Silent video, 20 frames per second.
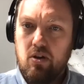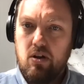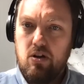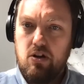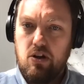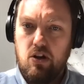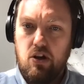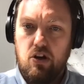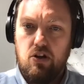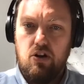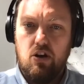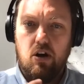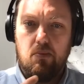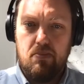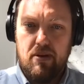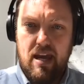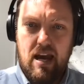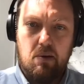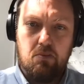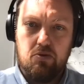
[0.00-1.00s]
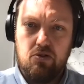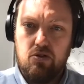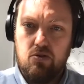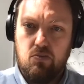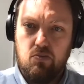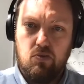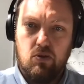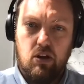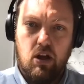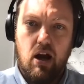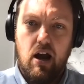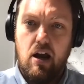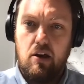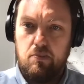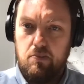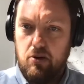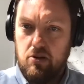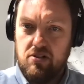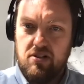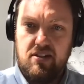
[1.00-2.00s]
not be able to rely
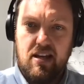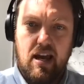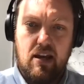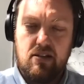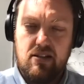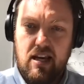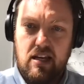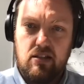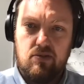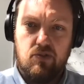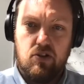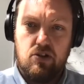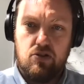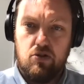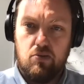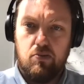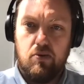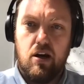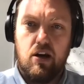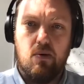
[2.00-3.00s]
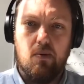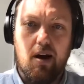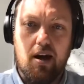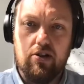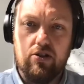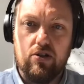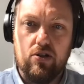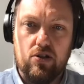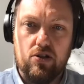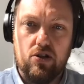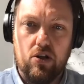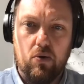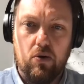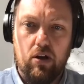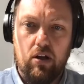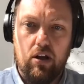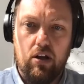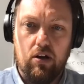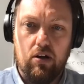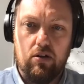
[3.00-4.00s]
upon tax-free superannuation so
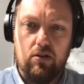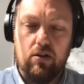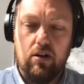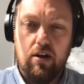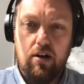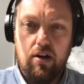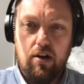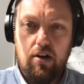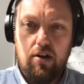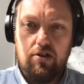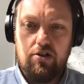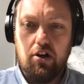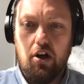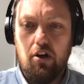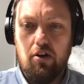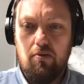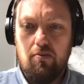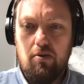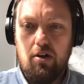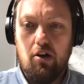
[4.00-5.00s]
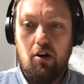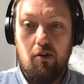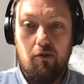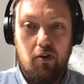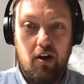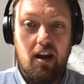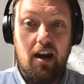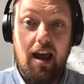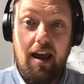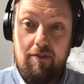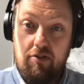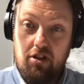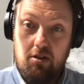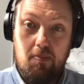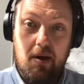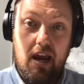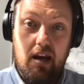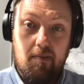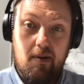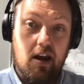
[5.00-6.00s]
early on. So, if we're going to have a
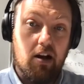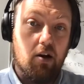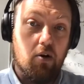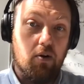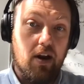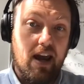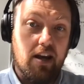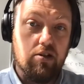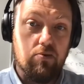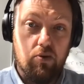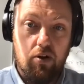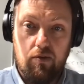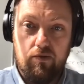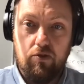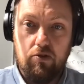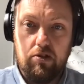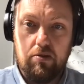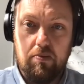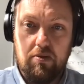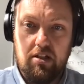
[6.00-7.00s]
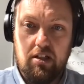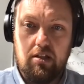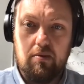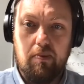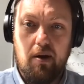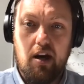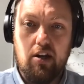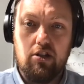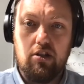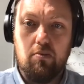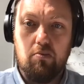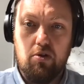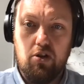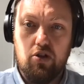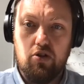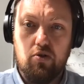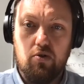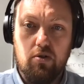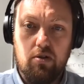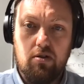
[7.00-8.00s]
debate about old age workforce participation, we
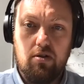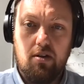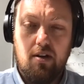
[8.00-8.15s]
should.